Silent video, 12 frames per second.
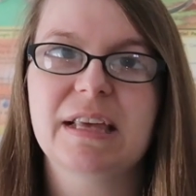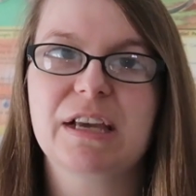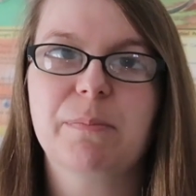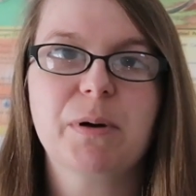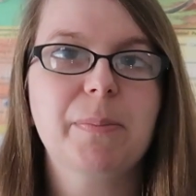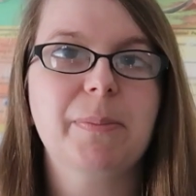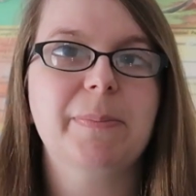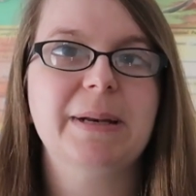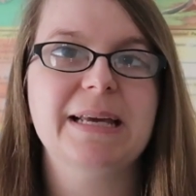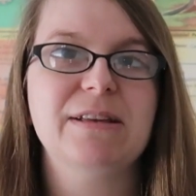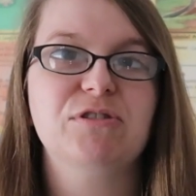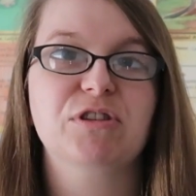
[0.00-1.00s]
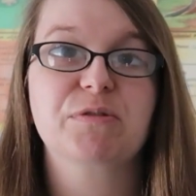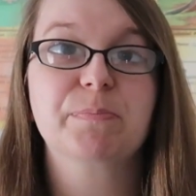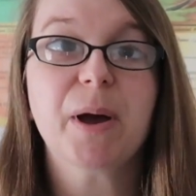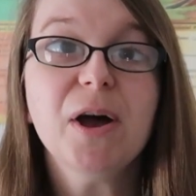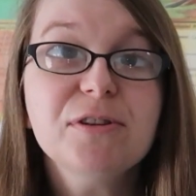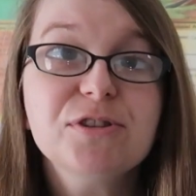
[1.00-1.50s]
They could probably just
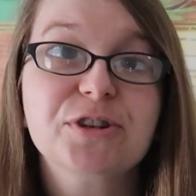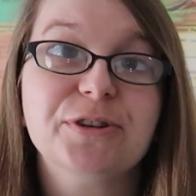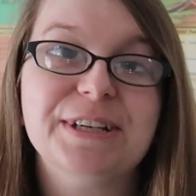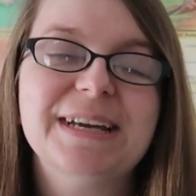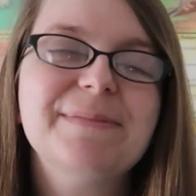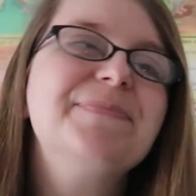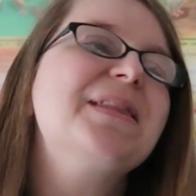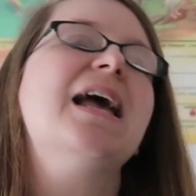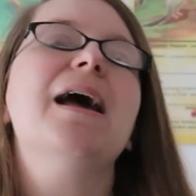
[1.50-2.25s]
perch on it,